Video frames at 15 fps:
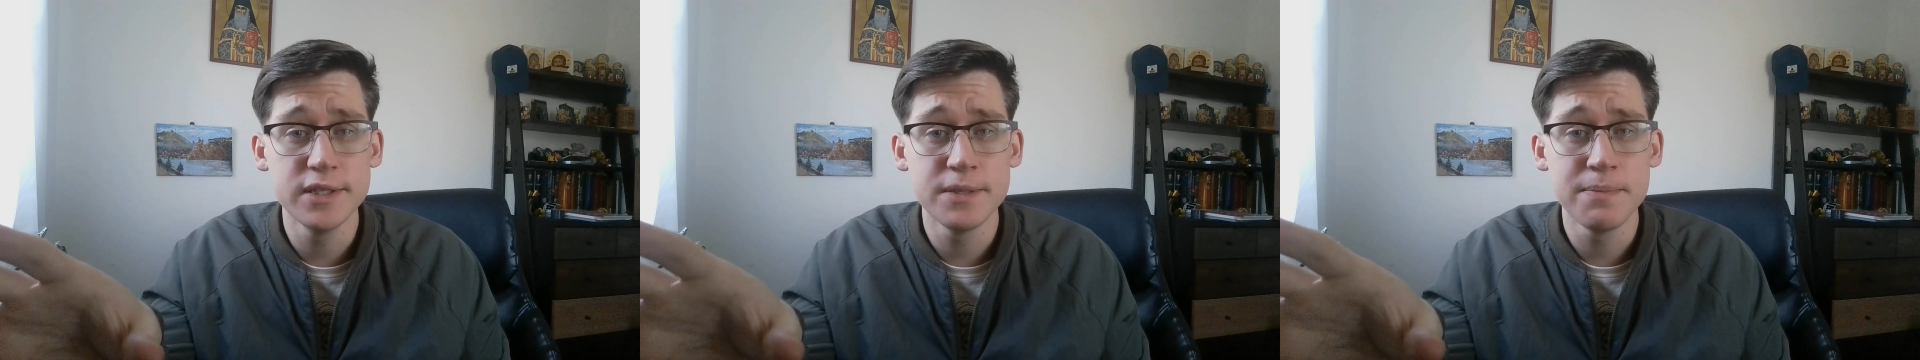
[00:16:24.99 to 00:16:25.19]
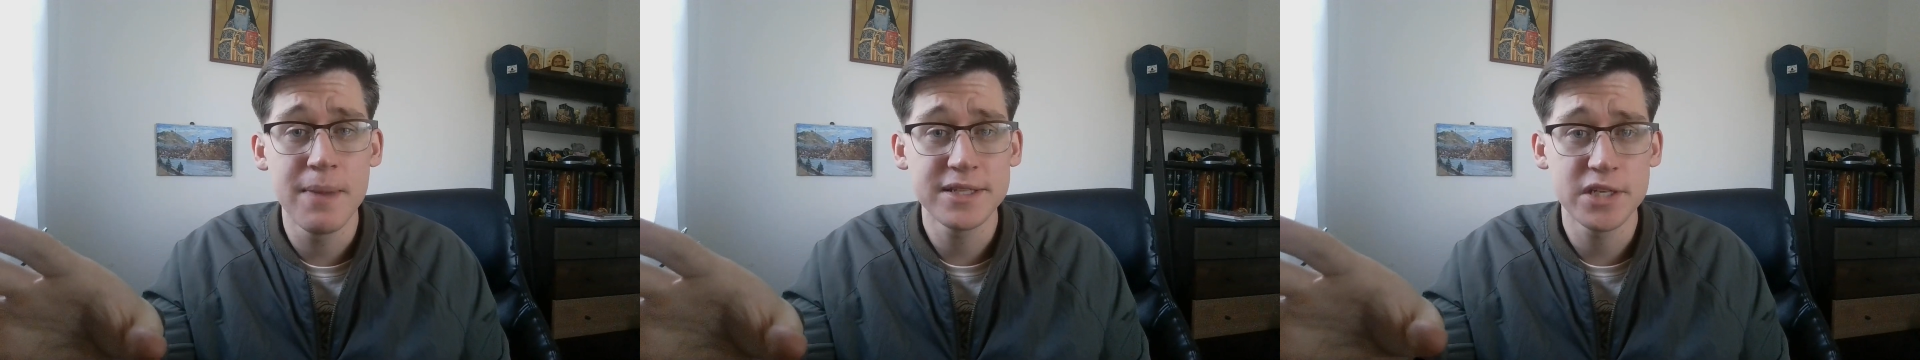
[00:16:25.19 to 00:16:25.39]

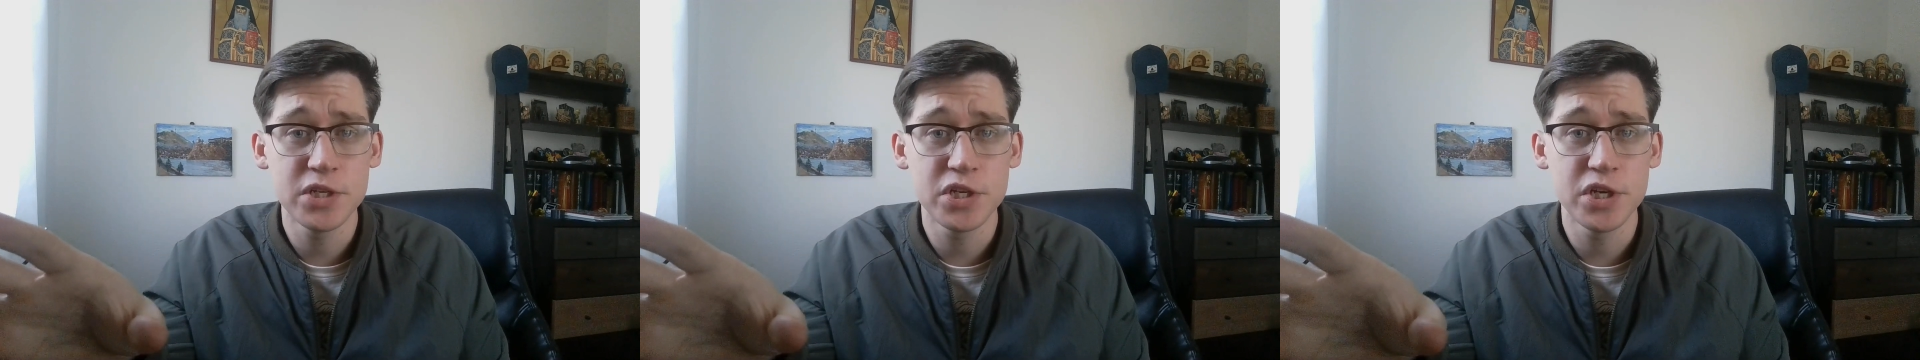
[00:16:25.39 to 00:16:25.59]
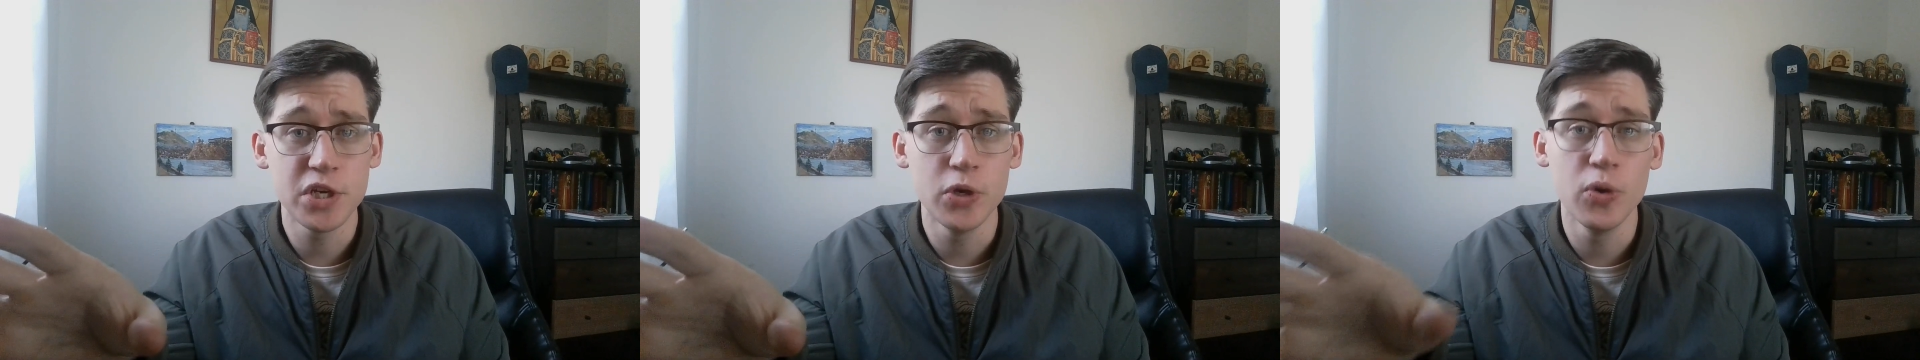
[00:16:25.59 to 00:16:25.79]

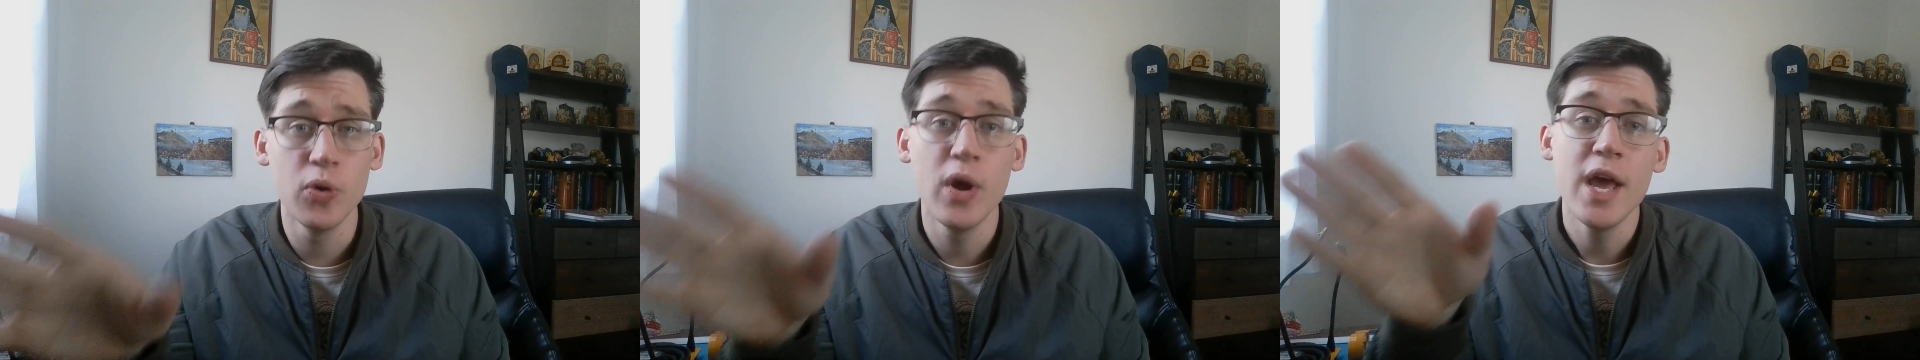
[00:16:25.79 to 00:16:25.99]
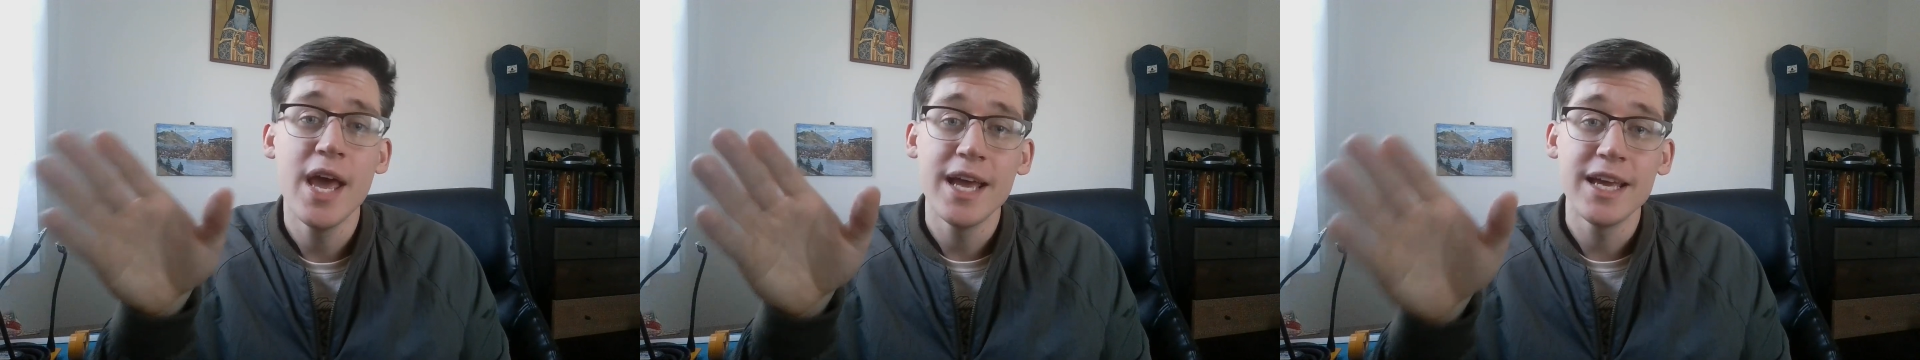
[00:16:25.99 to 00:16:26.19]
messaging you,
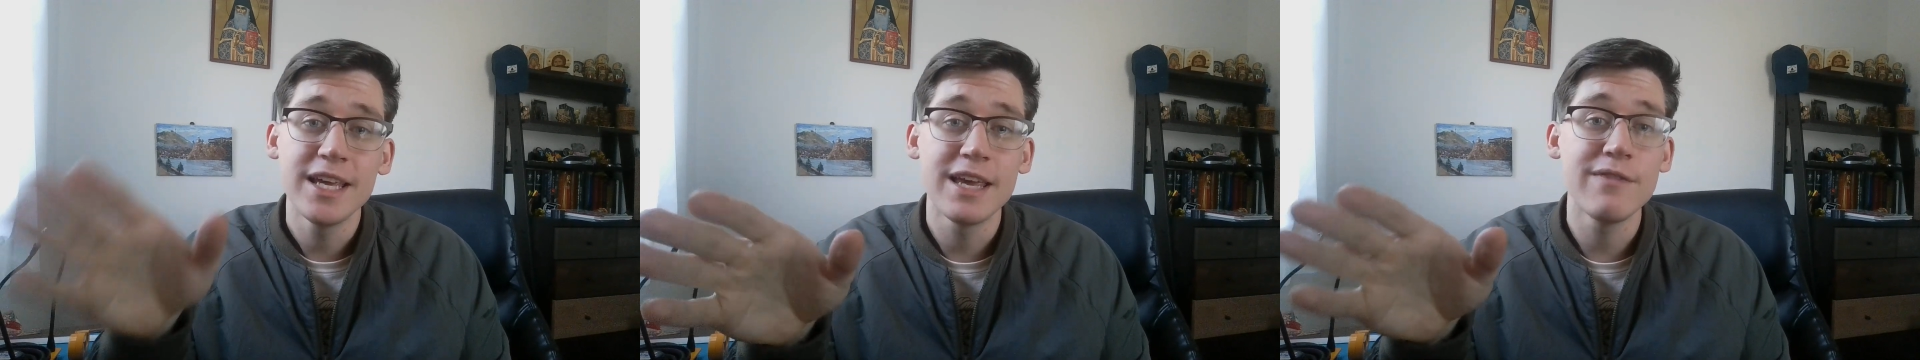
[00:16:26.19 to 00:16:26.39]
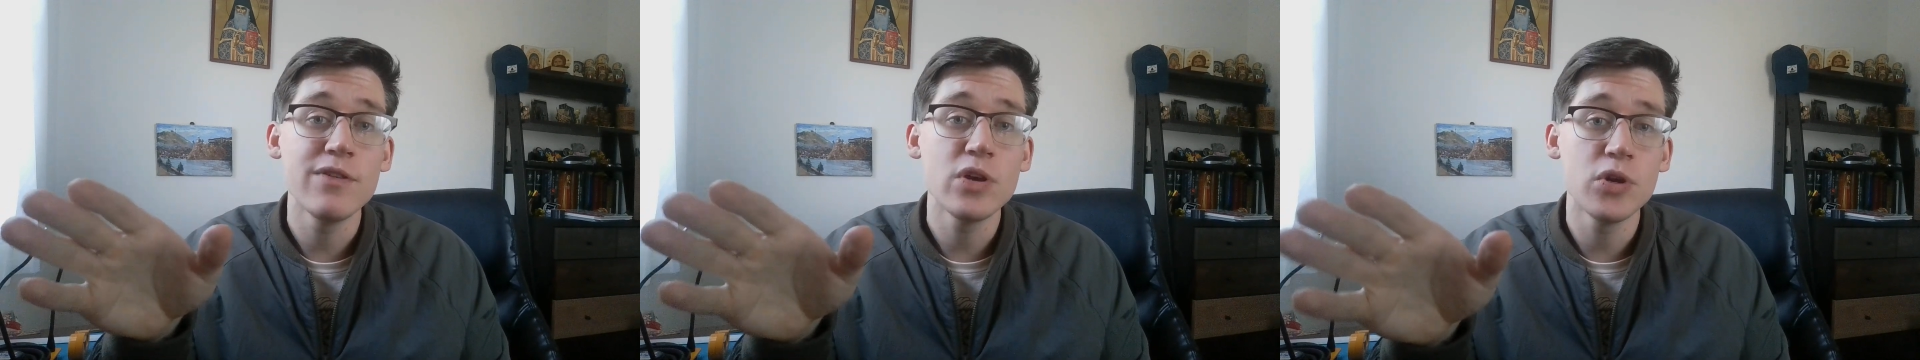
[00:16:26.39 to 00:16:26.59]

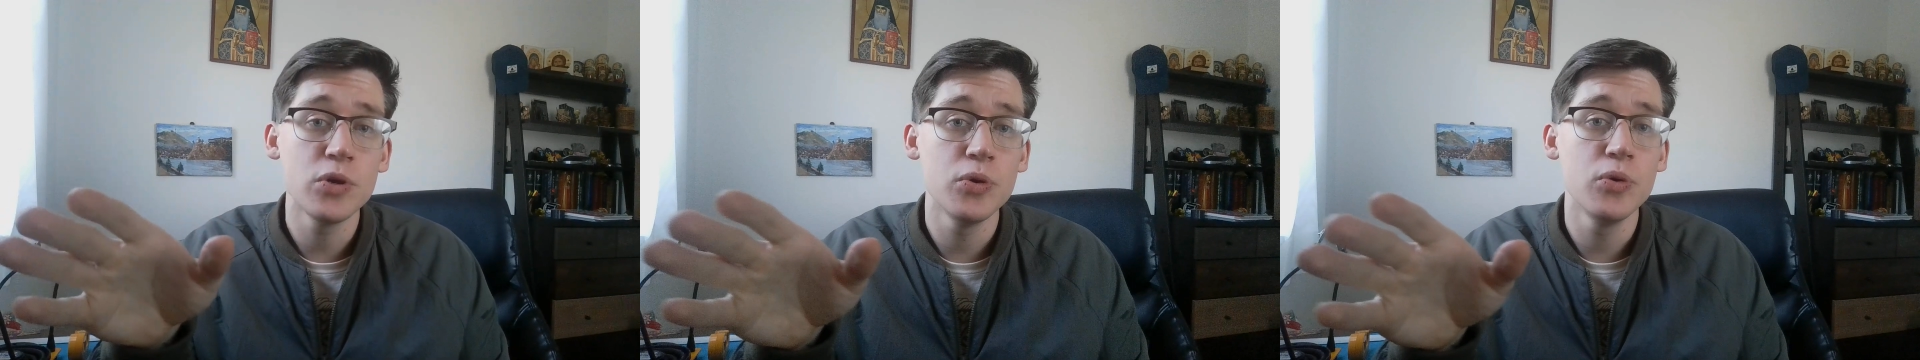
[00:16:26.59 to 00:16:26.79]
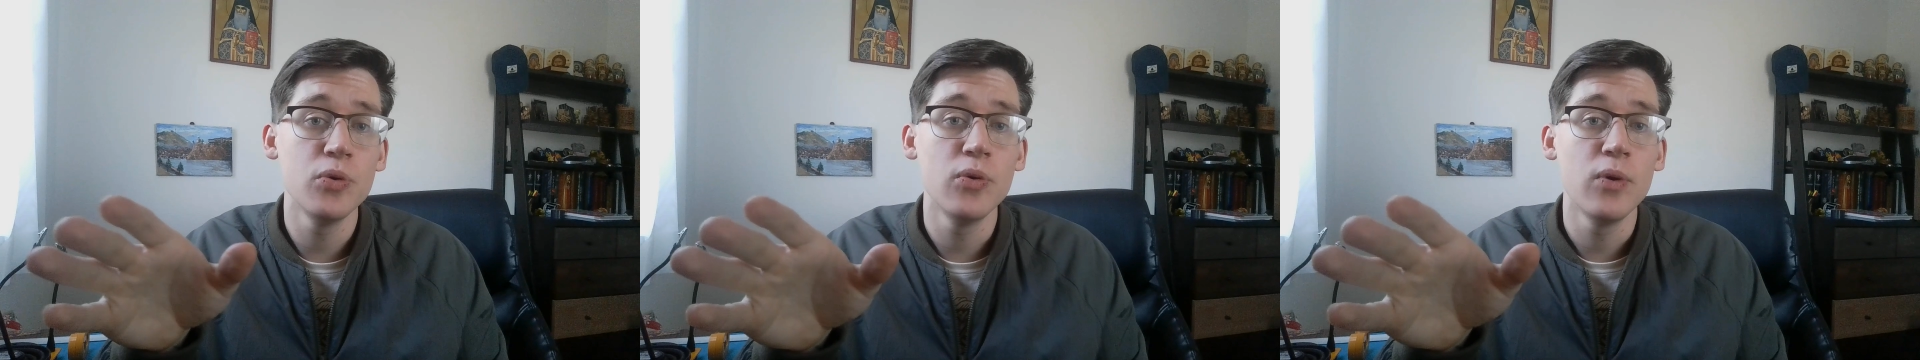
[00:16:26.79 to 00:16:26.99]
giving
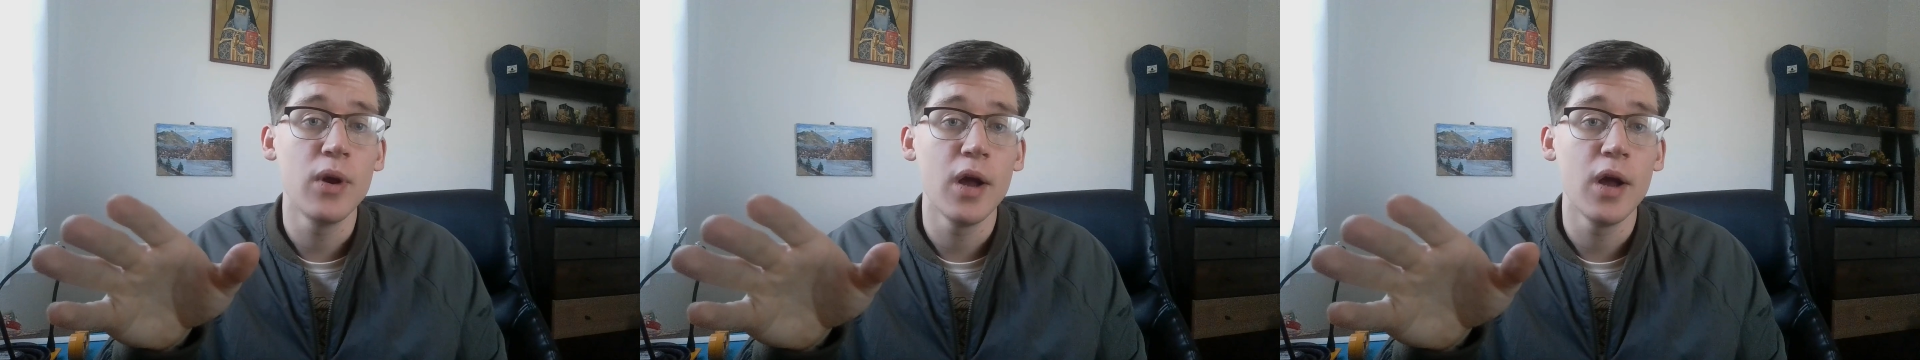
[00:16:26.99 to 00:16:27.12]
you,